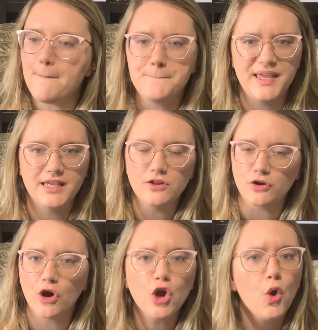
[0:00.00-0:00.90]

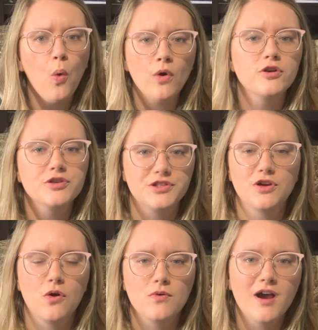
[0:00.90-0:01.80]
pillar, a
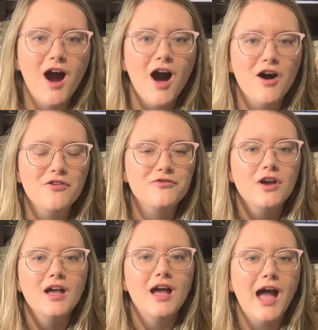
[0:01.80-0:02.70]
cornerstone of
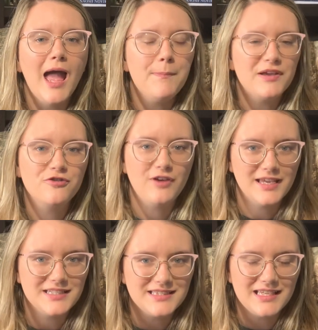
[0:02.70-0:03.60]
epic
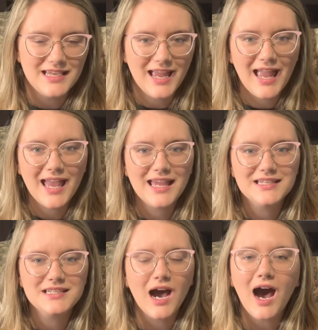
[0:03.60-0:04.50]
fantasy,
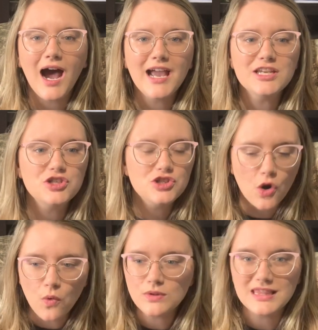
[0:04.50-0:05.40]
and I
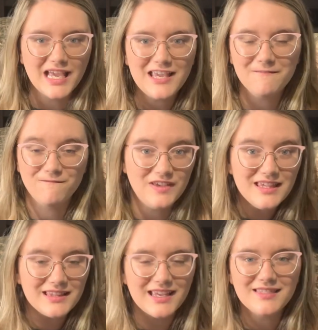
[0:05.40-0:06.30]
don't like
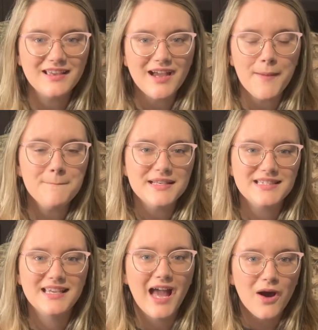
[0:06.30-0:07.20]
feeling like I'm
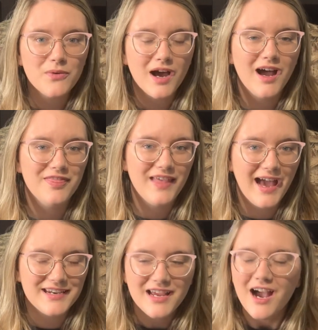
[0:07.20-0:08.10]
missing out on
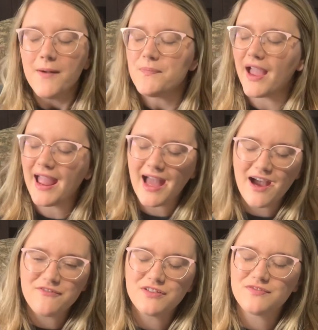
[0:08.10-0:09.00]
that. I
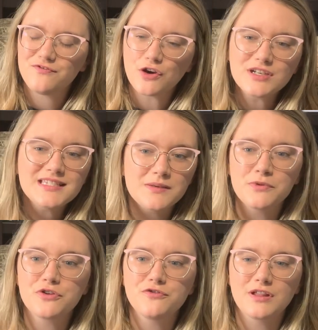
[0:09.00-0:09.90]
have very
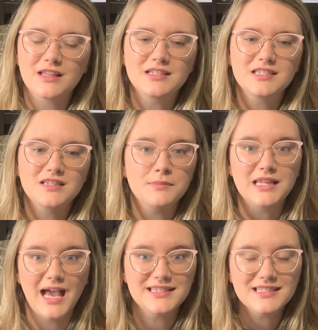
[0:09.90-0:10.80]
similar feelings to the
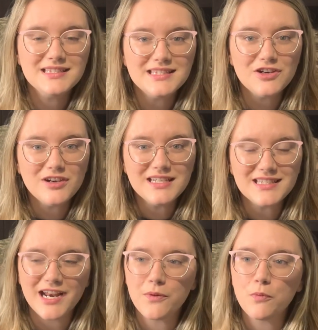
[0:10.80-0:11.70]
Malazan series,
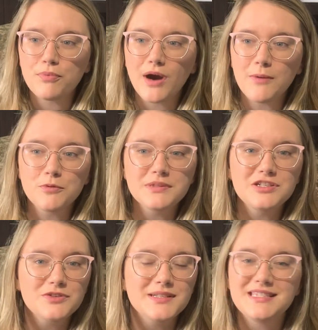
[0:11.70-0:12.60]
and I will probably
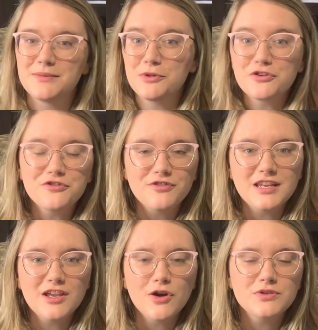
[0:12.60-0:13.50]
do a similar
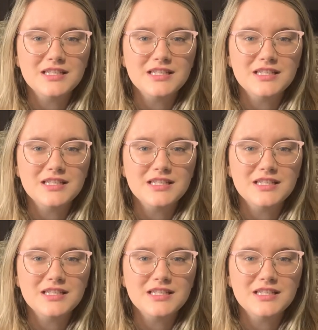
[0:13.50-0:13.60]
video to